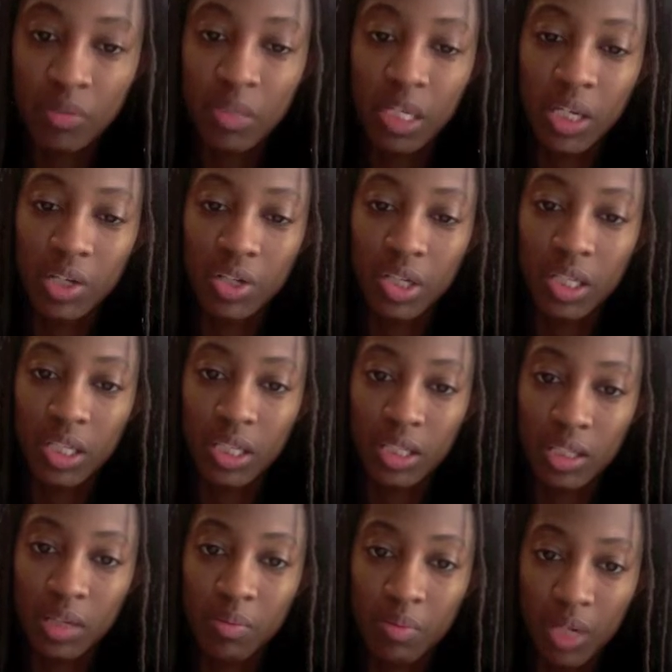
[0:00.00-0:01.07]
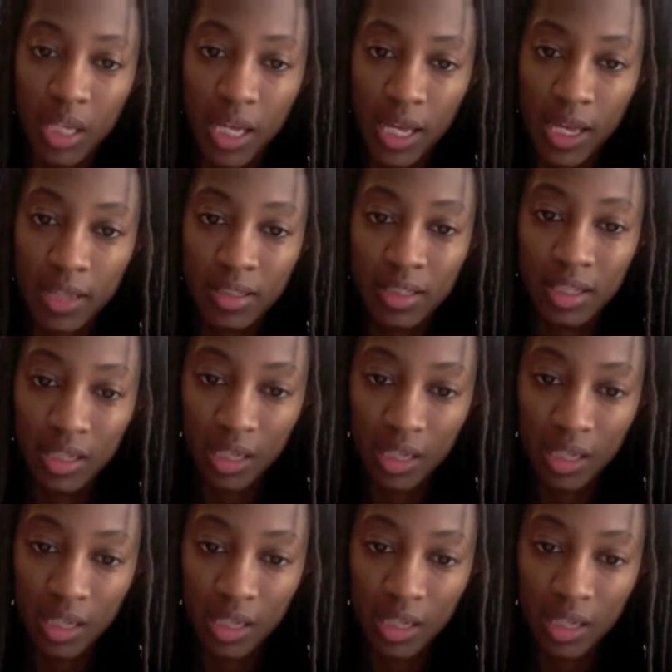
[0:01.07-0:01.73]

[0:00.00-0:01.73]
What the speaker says: and making sure that somebody has the